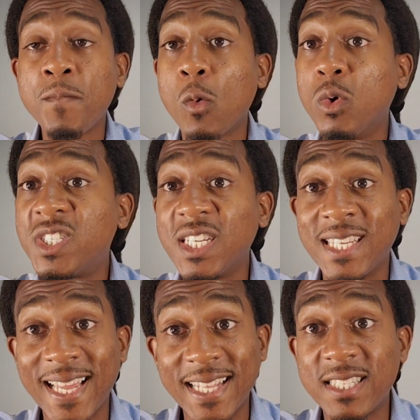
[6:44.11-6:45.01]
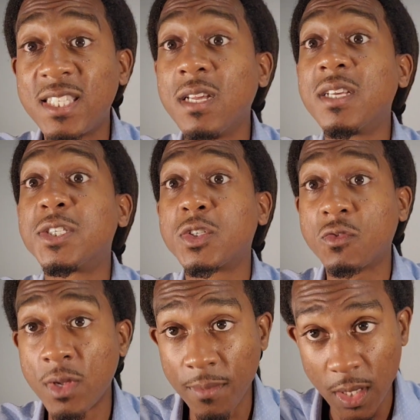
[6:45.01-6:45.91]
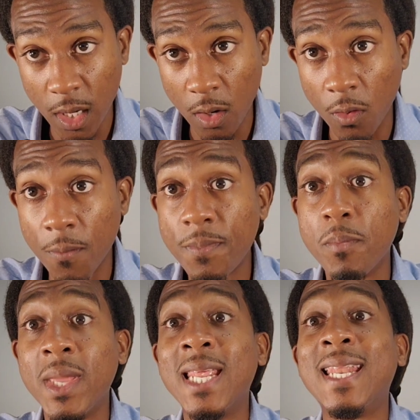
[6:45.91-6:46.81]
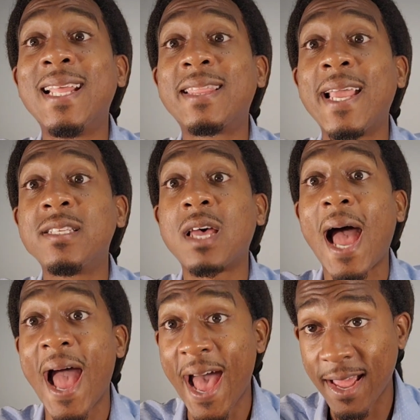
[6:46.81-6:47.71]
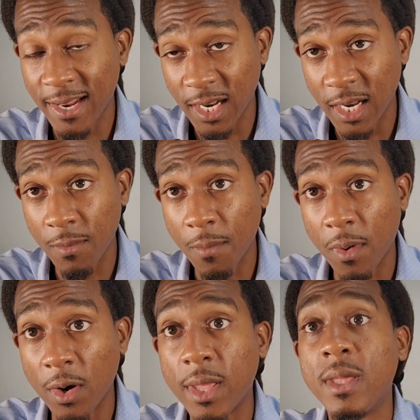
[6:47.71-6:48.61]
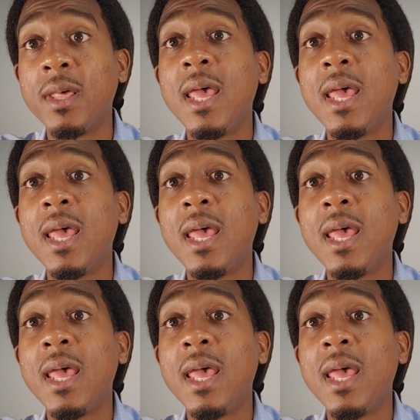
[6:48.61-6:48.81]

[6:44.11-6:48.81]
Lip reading: which again is still extremely low, meaning that things are hot in the labor market.